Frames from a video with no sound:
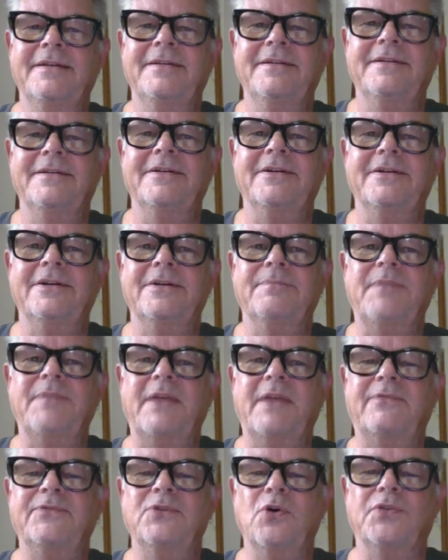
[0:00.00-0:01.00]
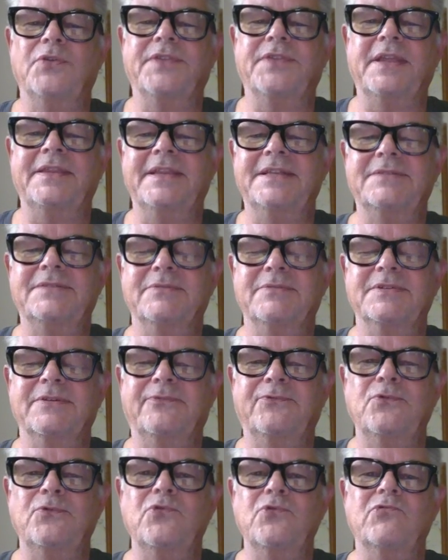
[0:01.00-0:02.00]
If not, then this was a
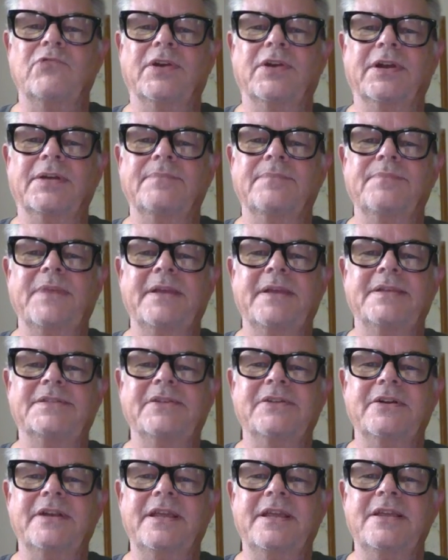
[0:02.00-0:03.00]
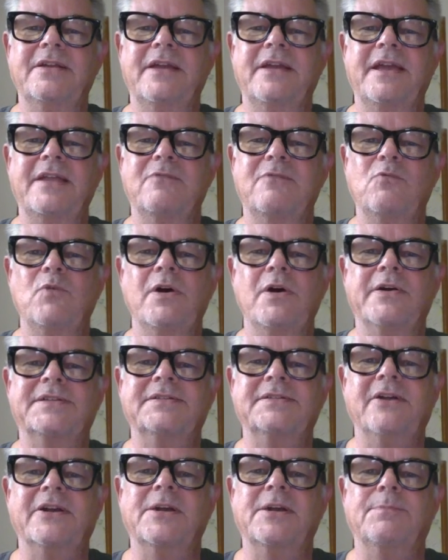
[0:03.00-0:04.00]
forerunner. It works
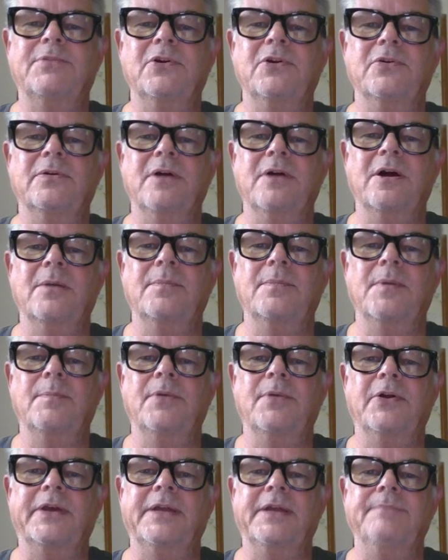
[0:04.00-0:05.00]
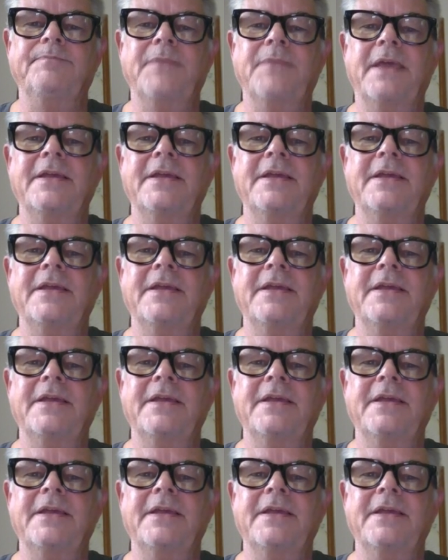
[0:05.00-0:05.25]
like a plugin.